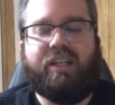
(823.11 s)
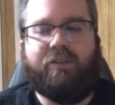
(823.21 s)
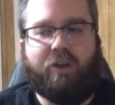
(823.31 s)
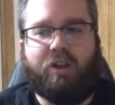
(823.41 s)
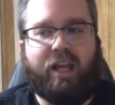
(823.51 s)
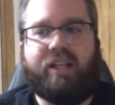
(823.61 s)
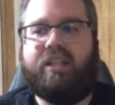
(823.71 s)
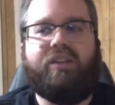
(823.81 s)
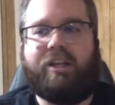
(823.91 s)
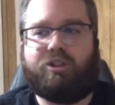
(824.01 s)
felt like
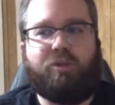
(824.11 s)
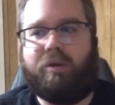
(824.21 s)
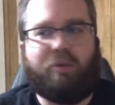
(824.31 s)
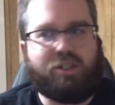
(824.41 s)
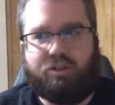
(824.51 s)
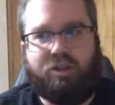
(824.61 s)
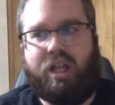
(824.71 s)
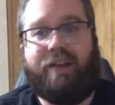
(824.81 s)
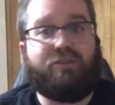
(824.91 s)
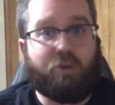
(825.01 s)
they shouldn't be risking their
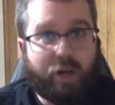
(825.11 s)
lives for